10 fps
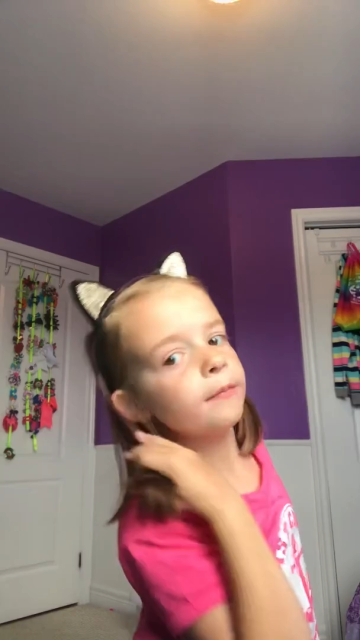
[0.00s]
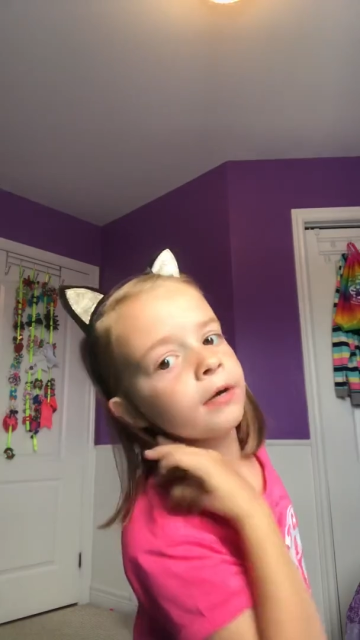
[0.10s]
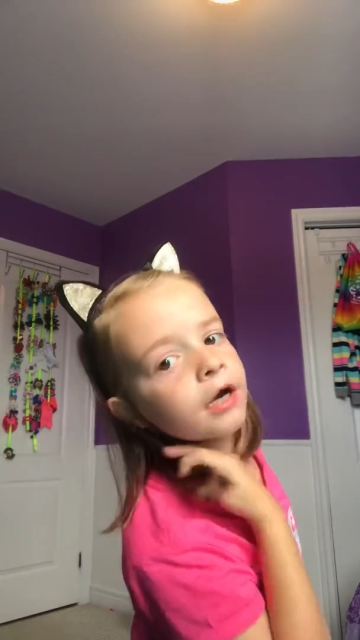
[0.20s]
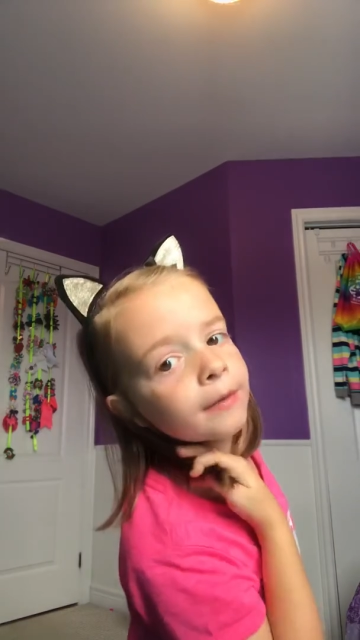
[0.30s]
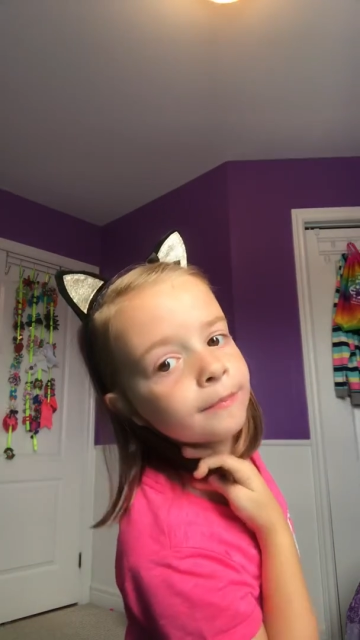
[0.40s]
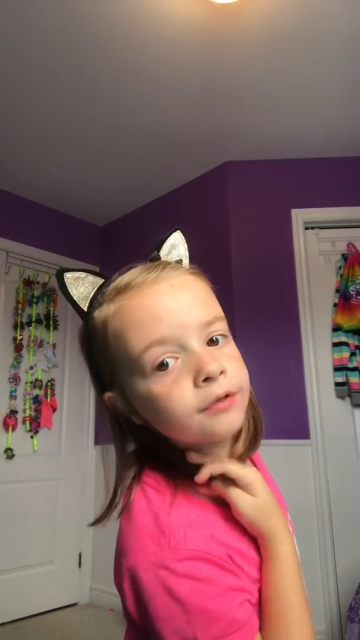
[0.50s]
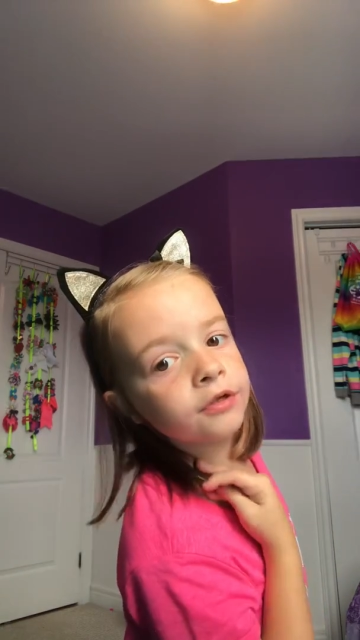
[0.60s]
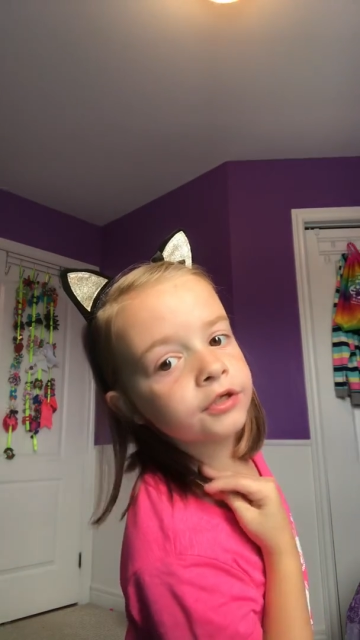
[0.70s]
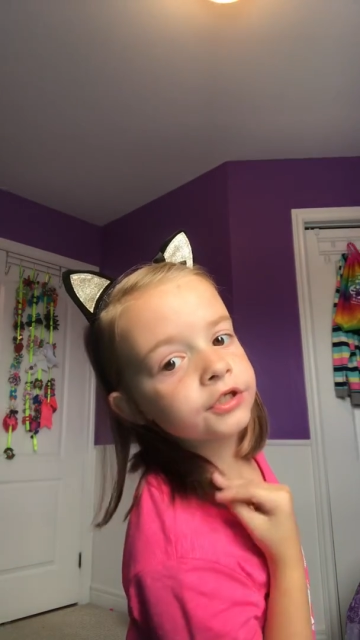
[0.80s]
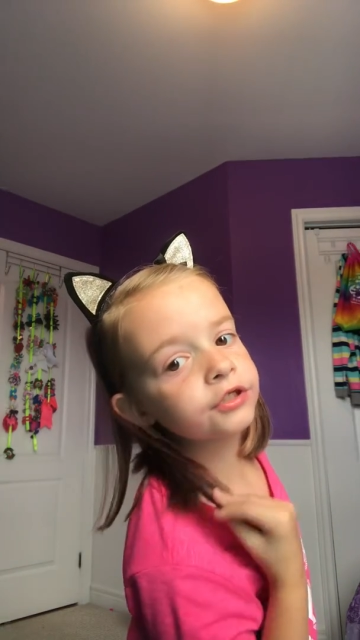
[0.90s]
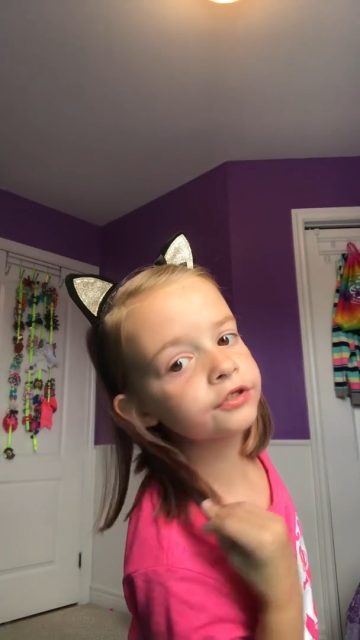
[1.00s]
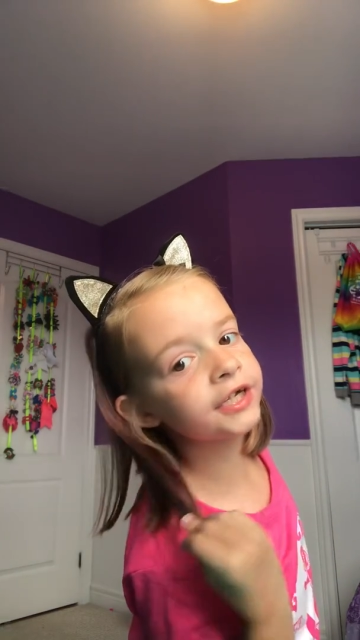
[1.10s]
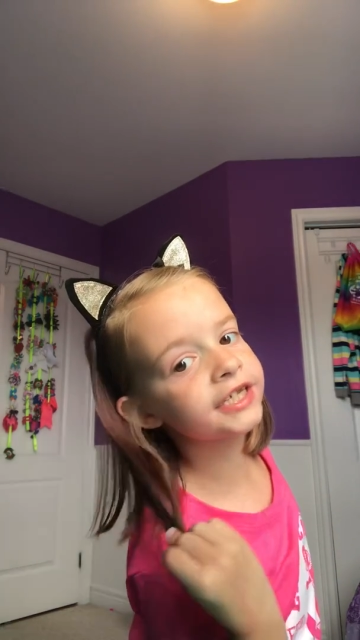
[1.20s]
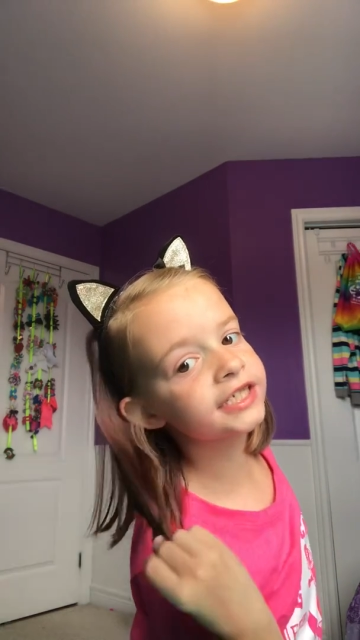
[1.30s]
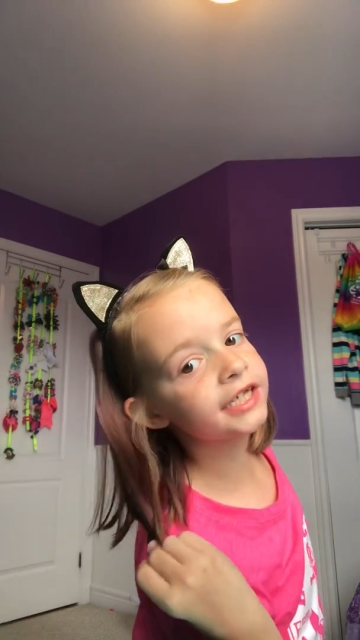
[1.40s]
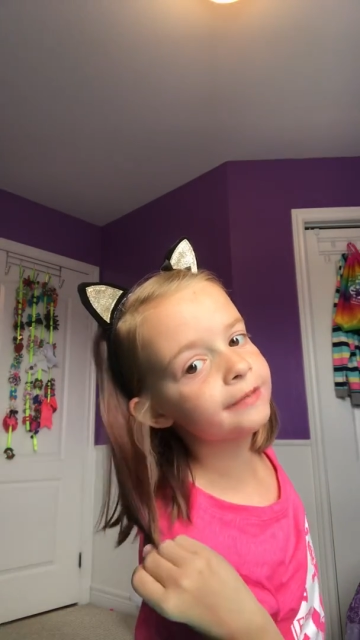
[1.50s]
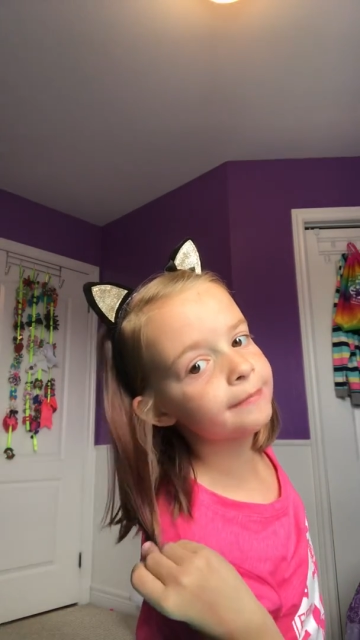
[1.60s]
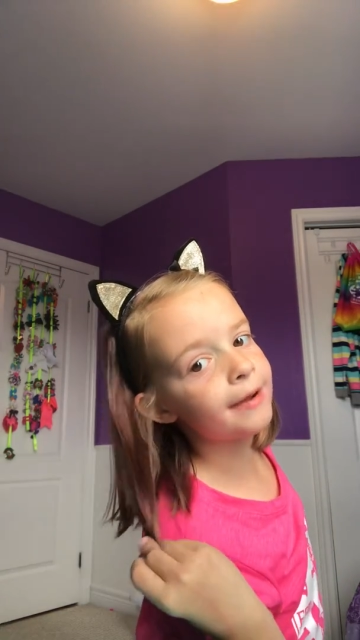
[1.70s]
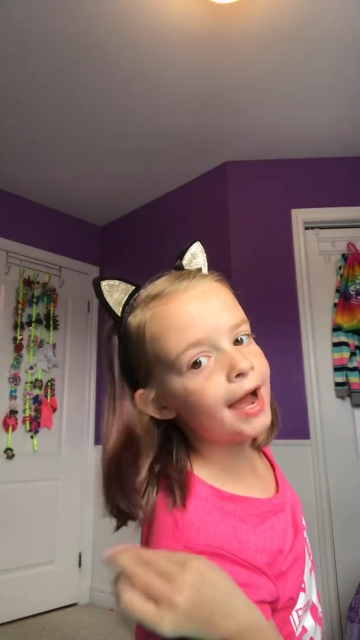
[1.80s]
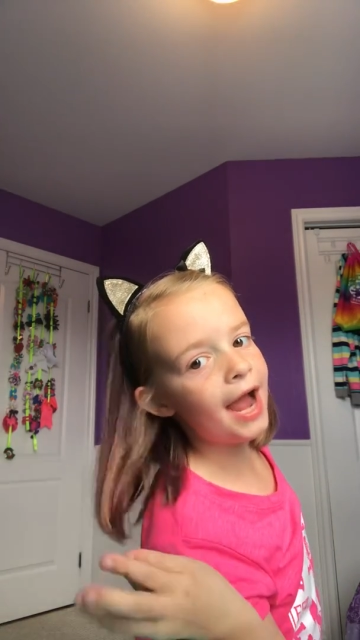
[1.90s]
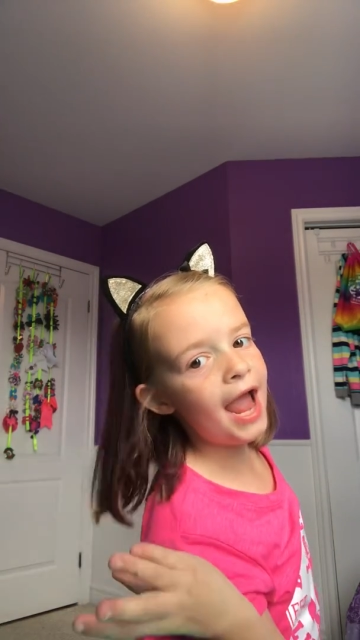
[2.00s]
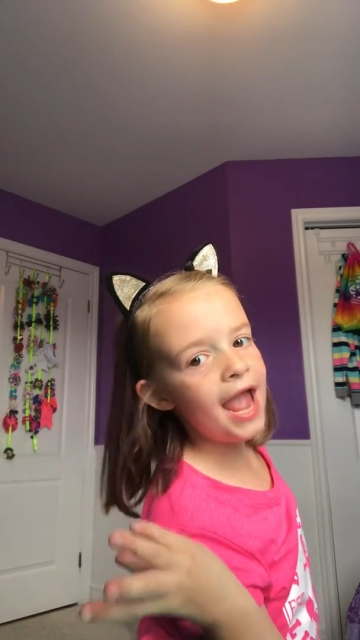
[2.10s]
purple streaks in my